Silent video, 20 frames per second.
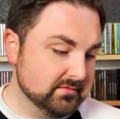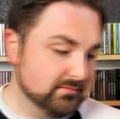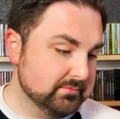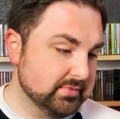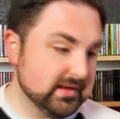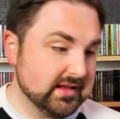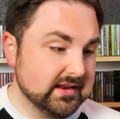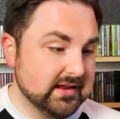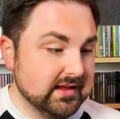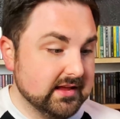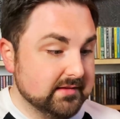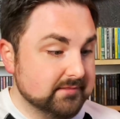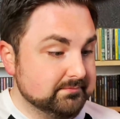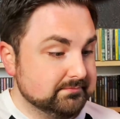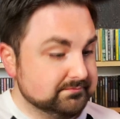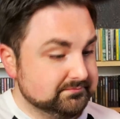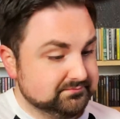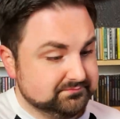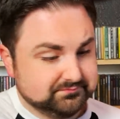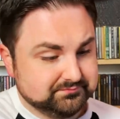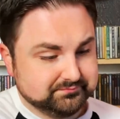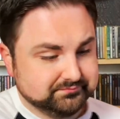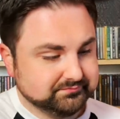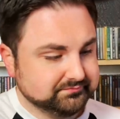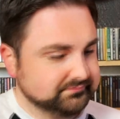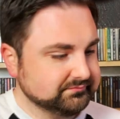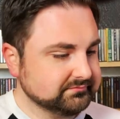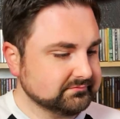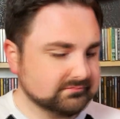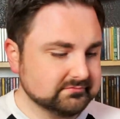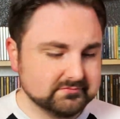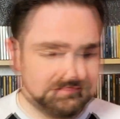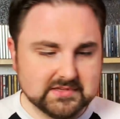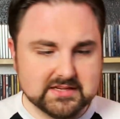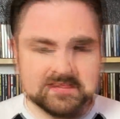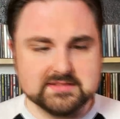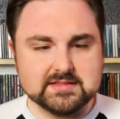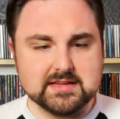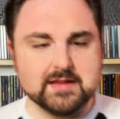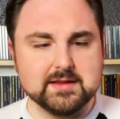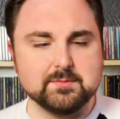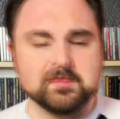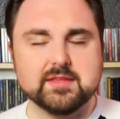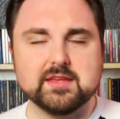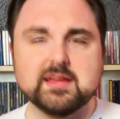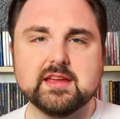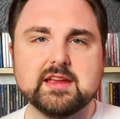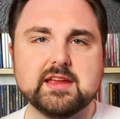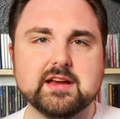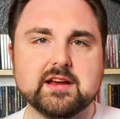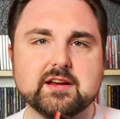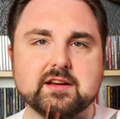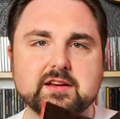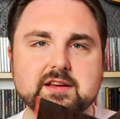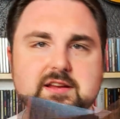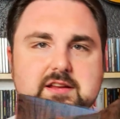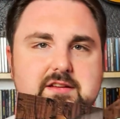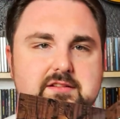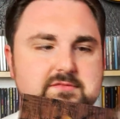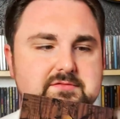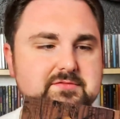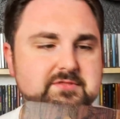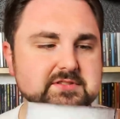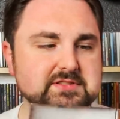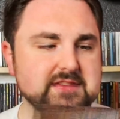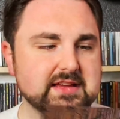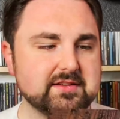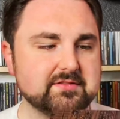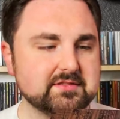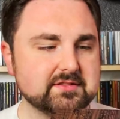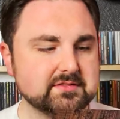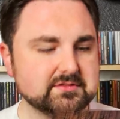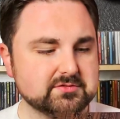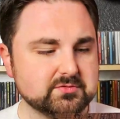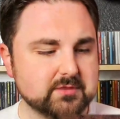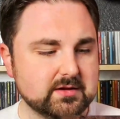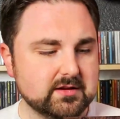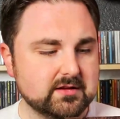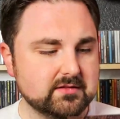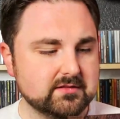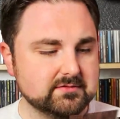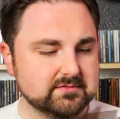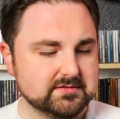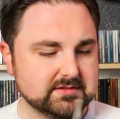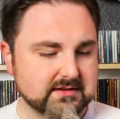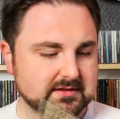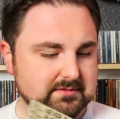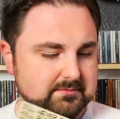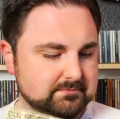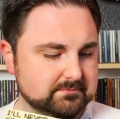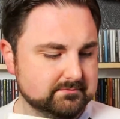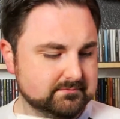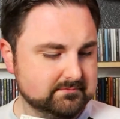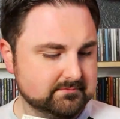But same thing here, for 7, 12, same.